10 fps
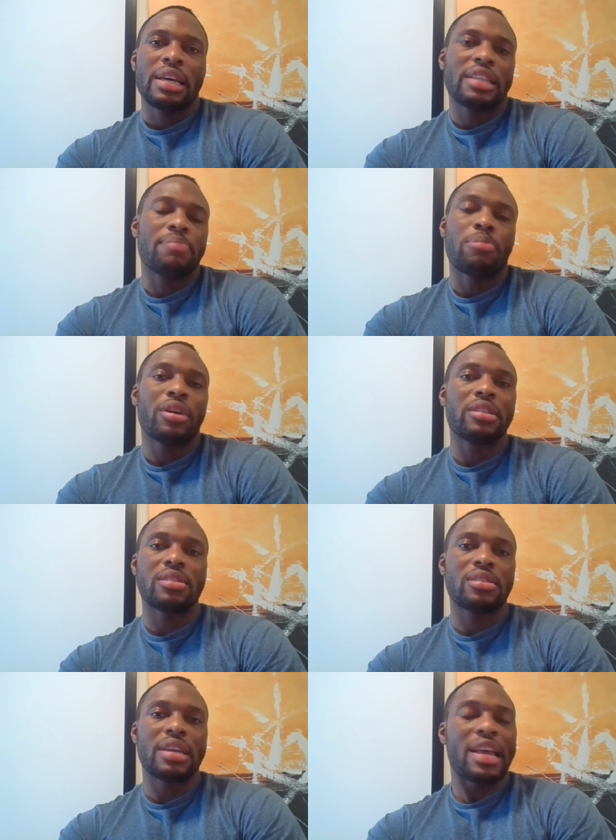it's
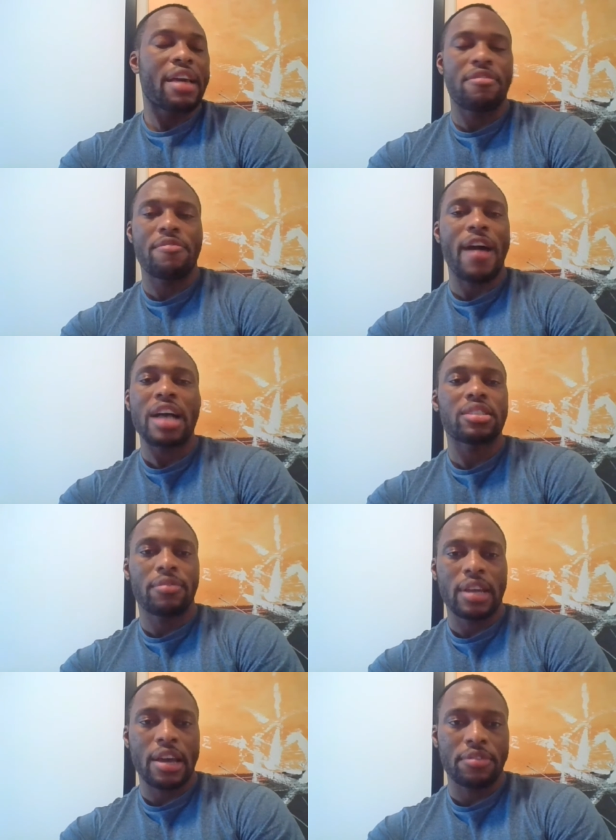important in every facet
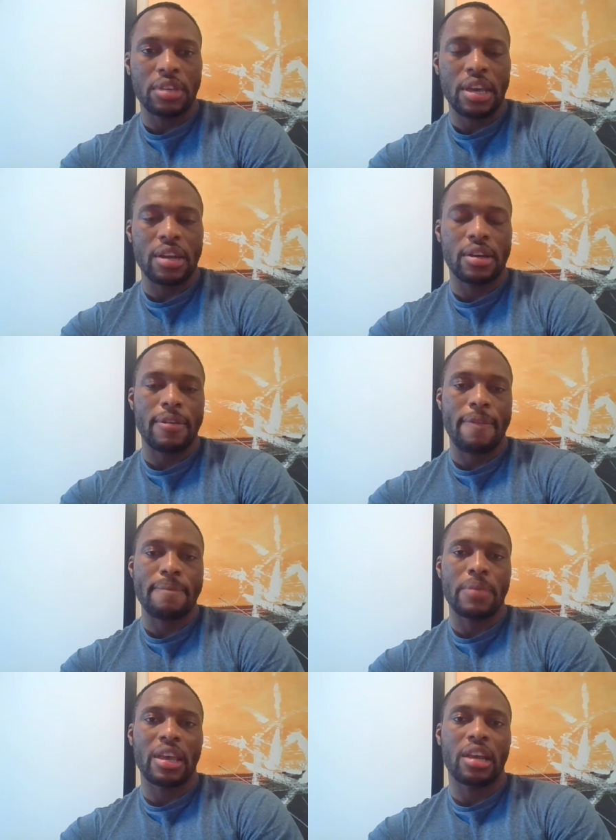of life to get a uh,
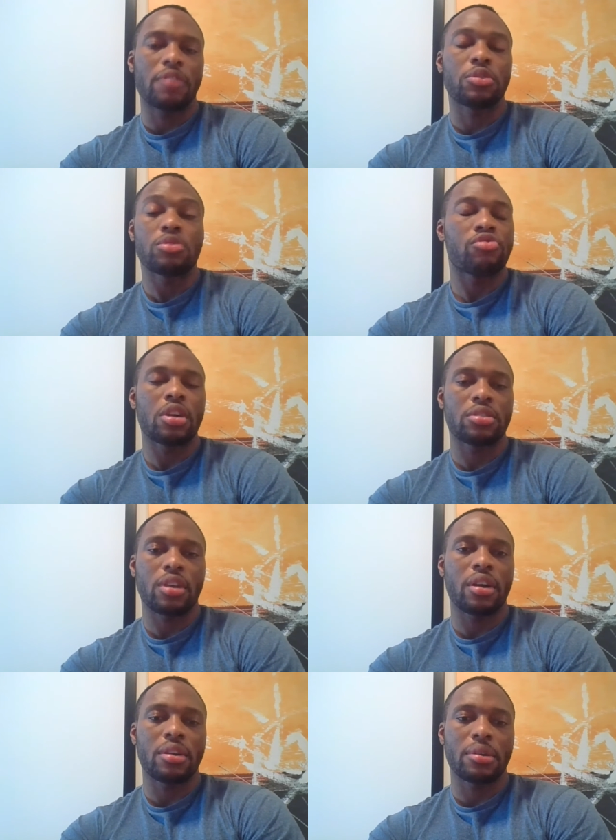get off to a strong
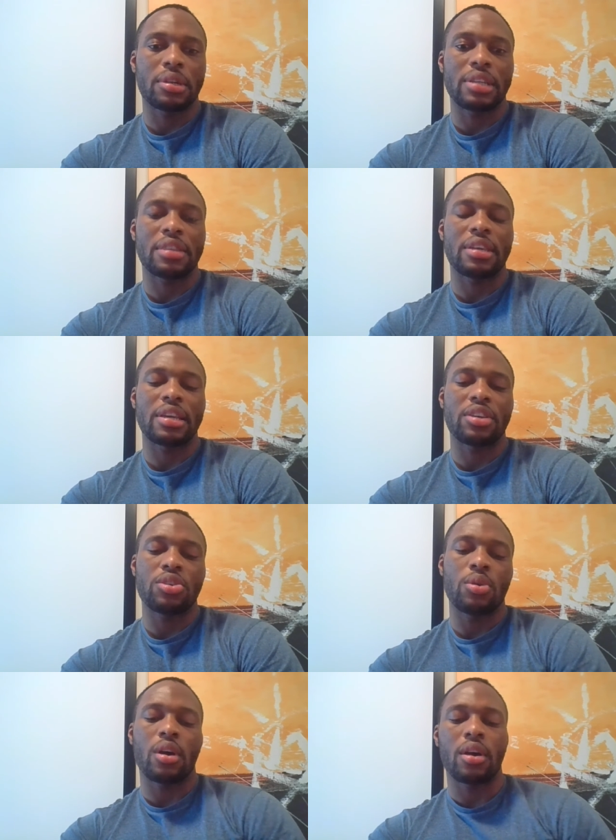start because I think
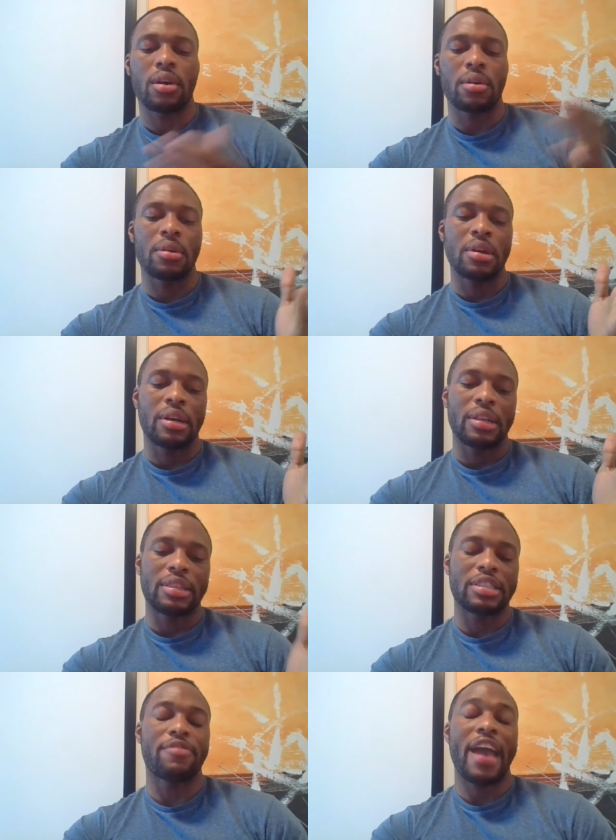you are
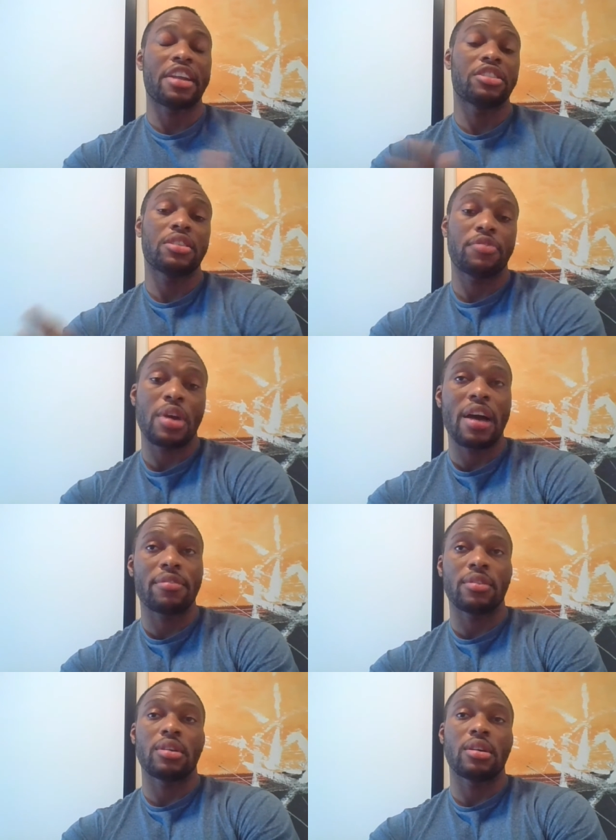disadvantaged if you have
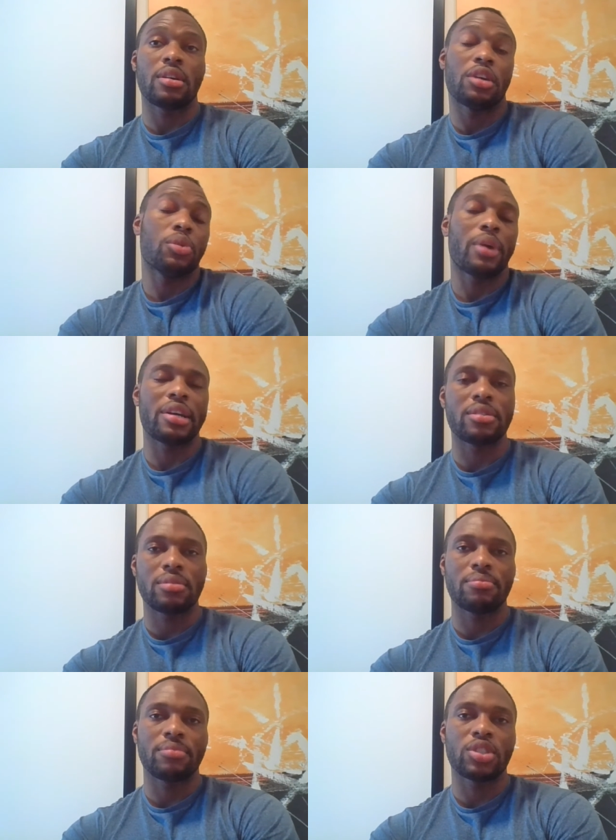uh,
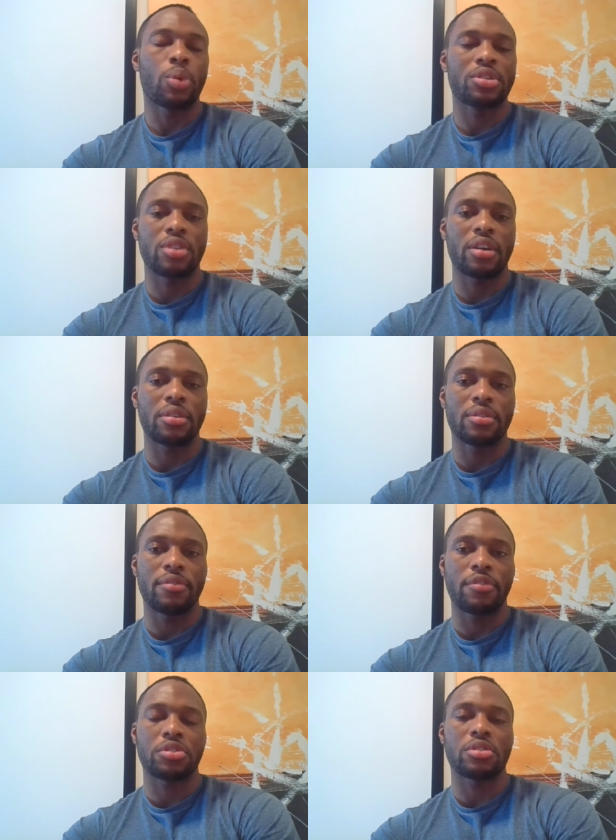otherwise slower start
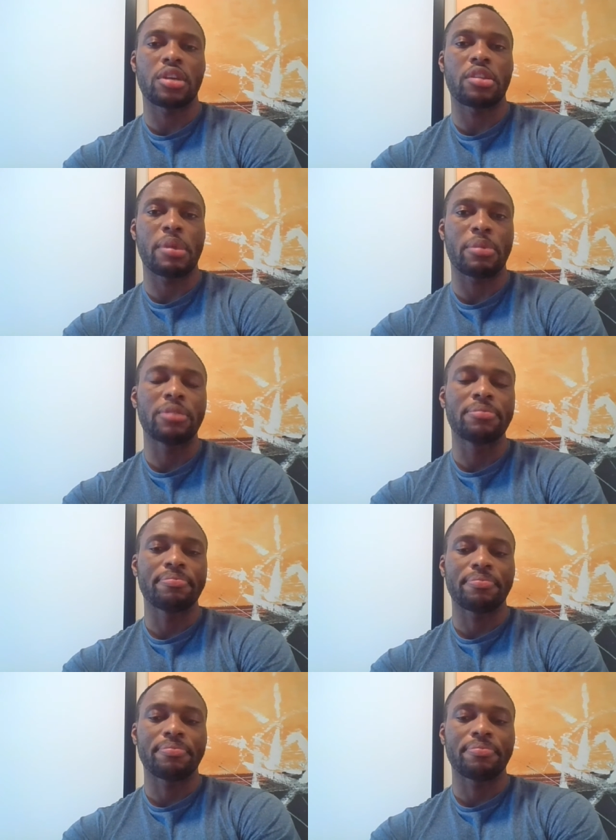versus other people.